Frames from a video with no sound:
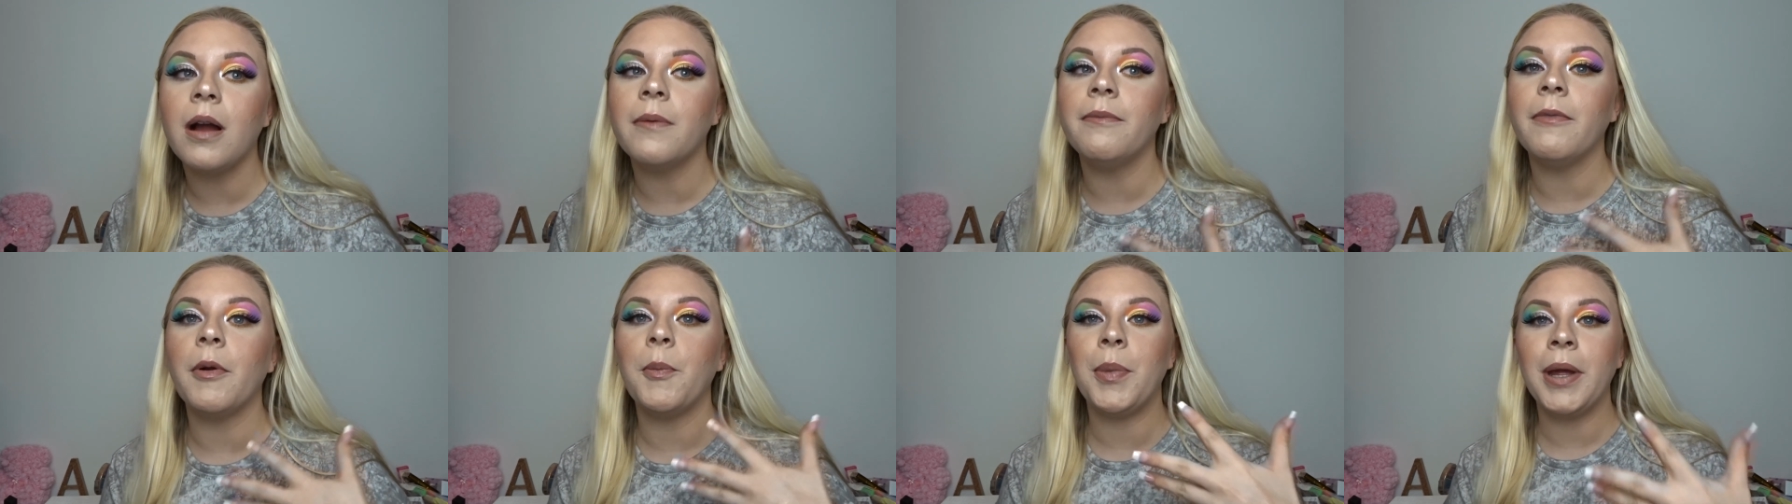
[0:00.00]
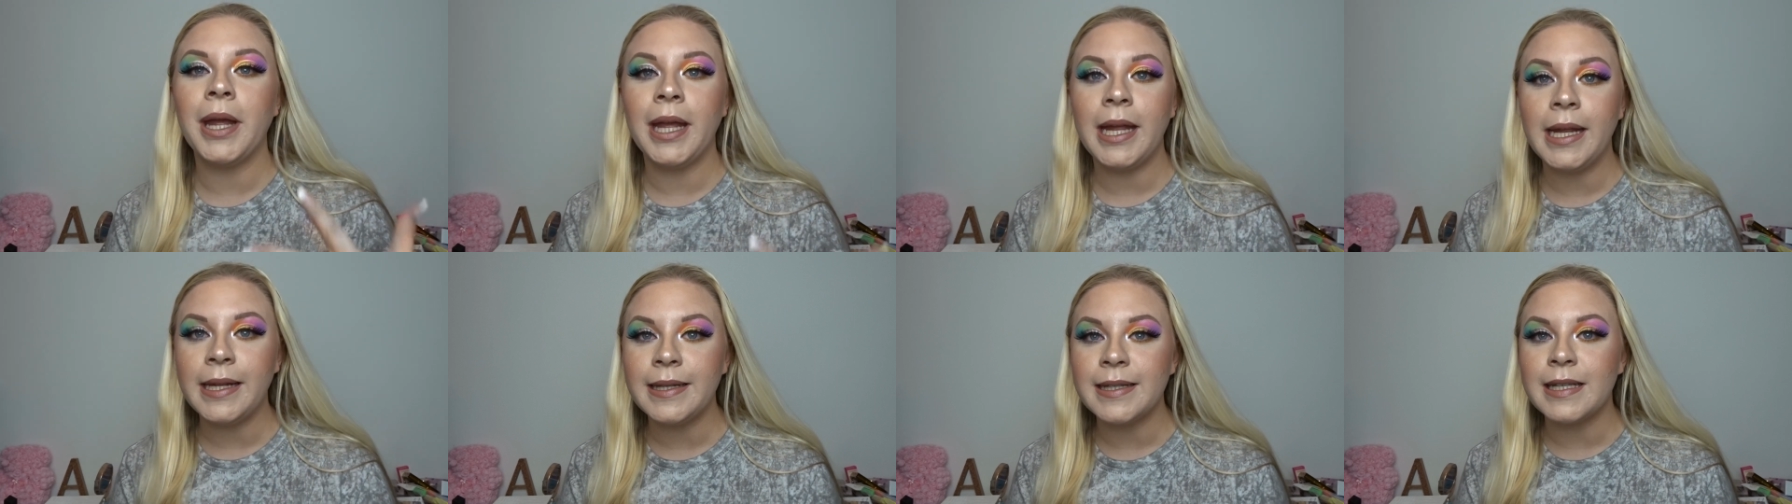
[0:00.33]
I'm
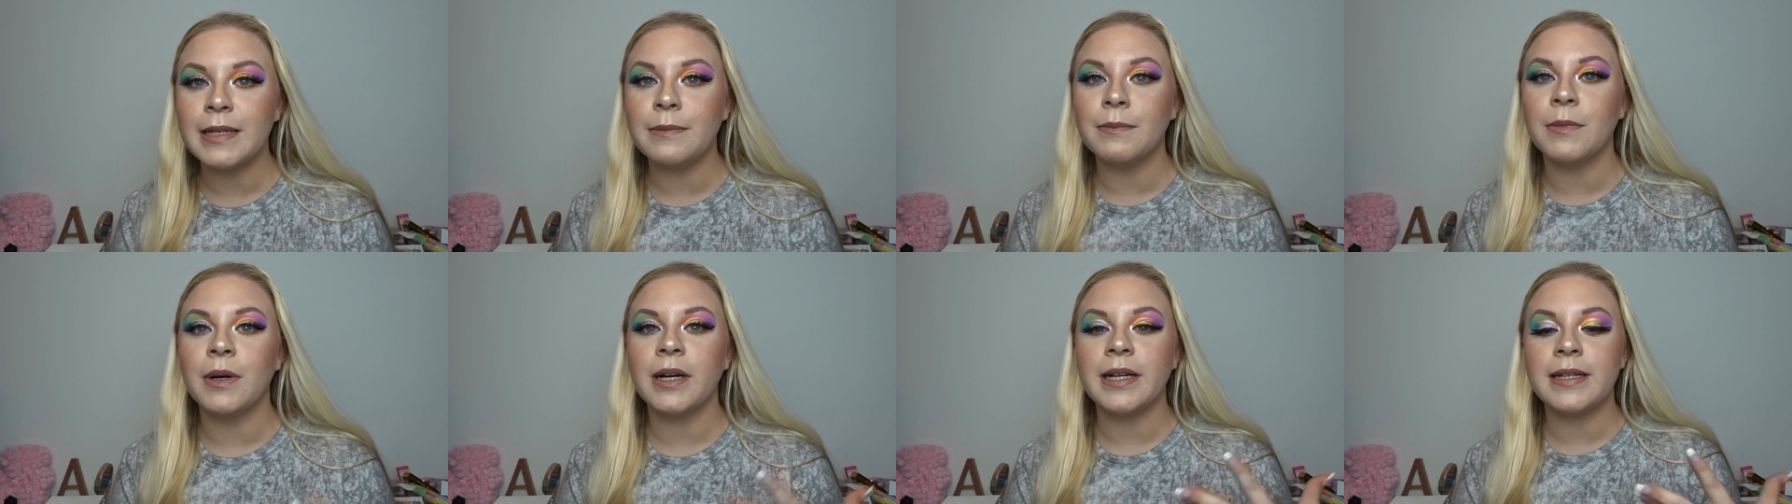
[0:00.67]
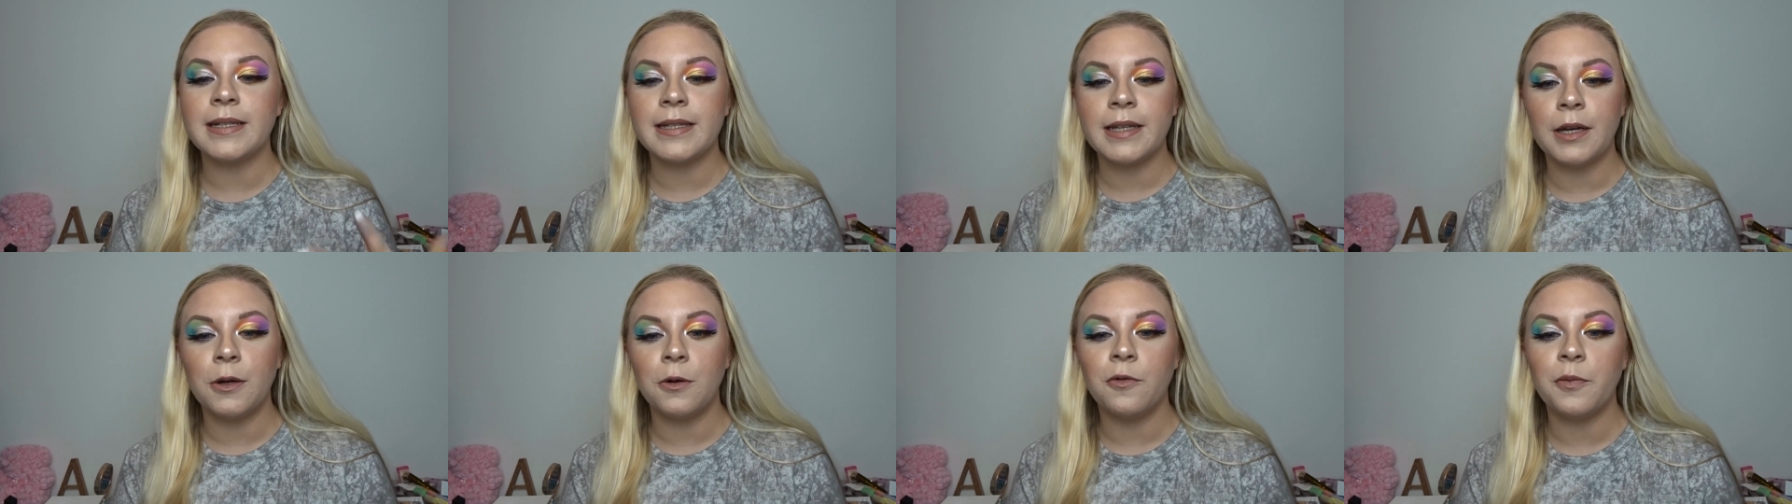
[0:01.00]
repeating
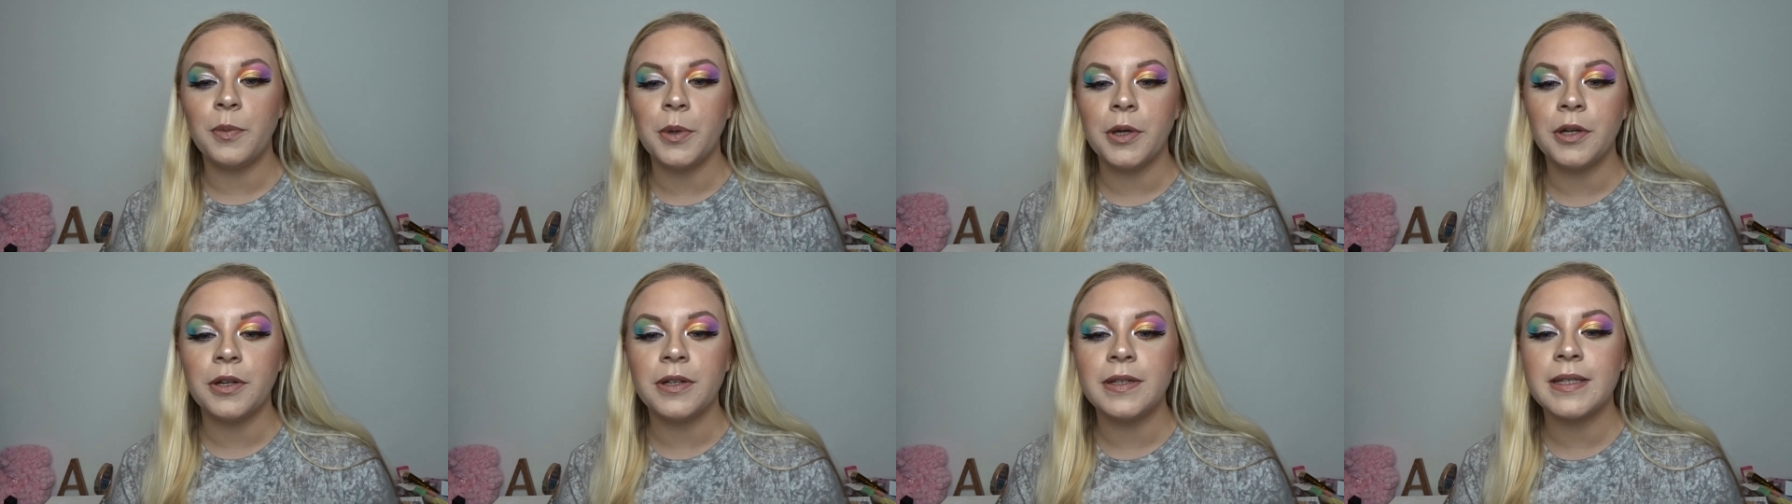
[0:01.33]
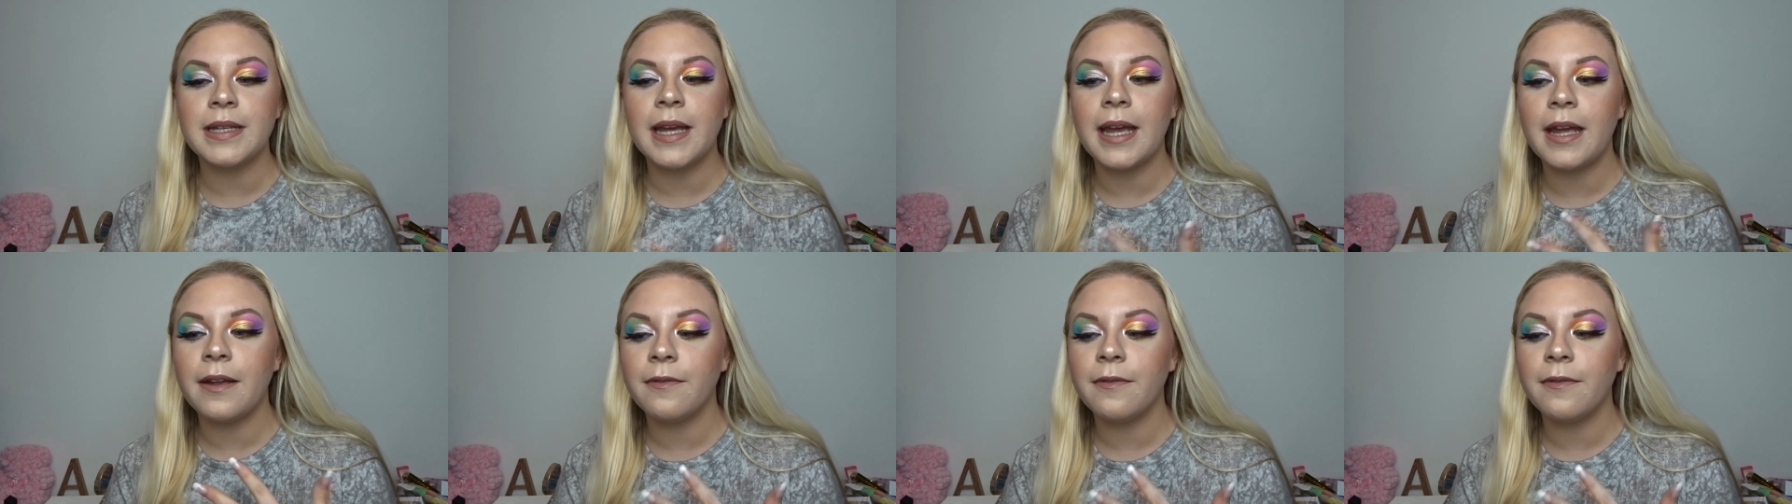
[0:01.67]
myself because